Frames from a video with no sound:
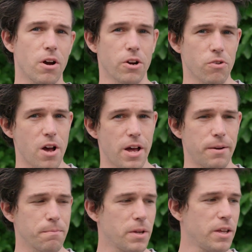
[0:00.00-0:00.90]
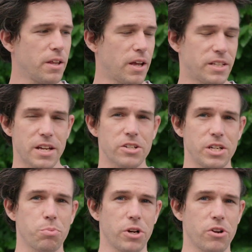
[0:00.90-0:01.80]
on a run, that's
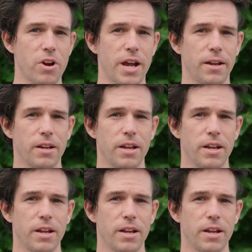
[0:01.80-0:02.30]
actually pretty great.